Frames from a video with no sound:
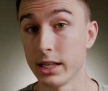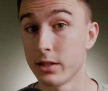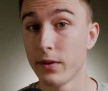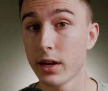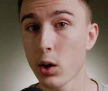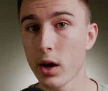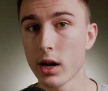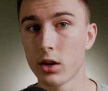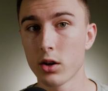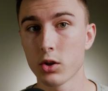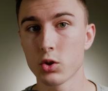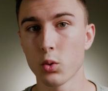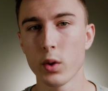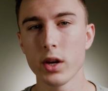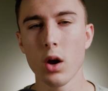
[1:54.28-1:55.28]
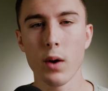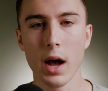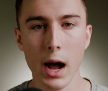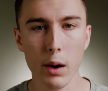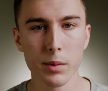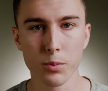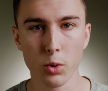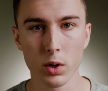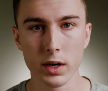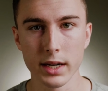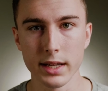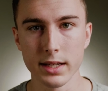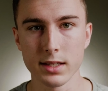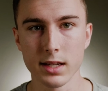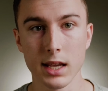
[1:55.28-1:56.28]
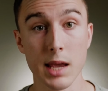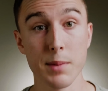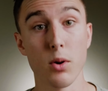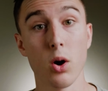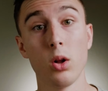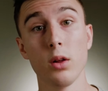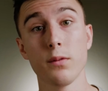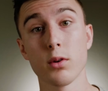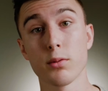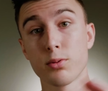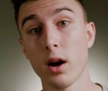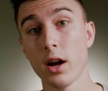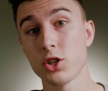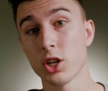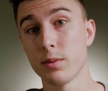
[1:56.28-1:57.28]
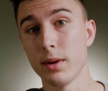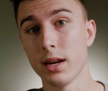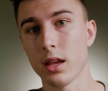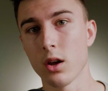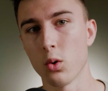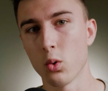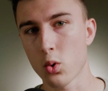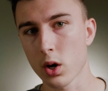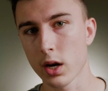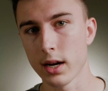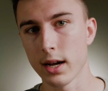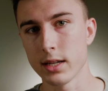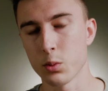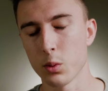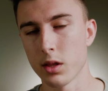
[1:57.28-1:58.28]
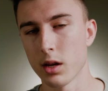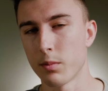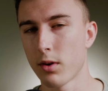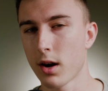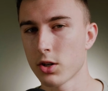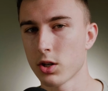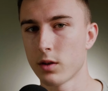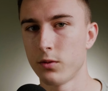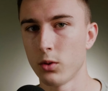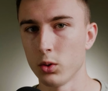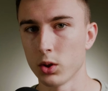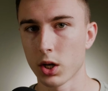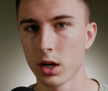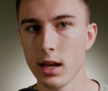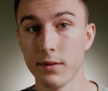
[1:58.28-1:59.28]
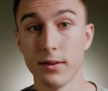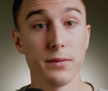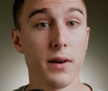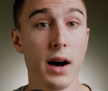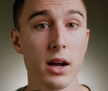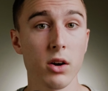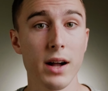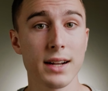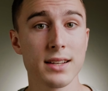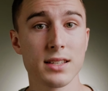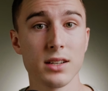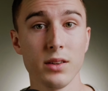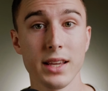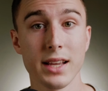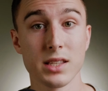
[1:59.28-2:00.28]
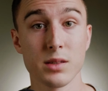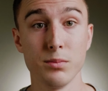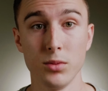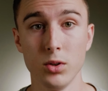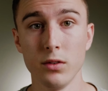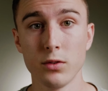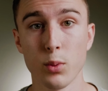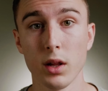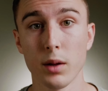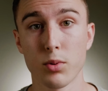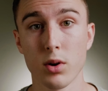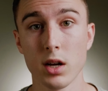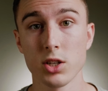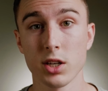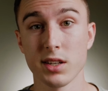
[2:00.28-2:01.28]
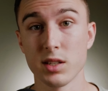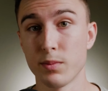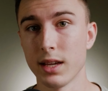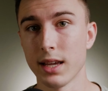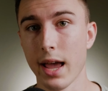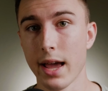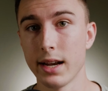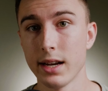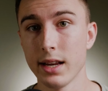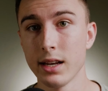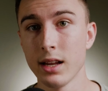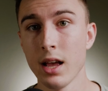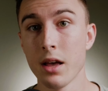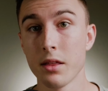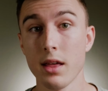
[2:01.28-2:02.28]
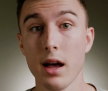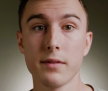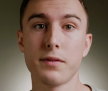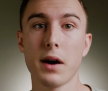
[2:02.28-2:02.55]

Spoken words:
As video editors, we know how important it is to keep all of your project media organized within a project folder. If a file accidentally gets moved while a project is being edited, that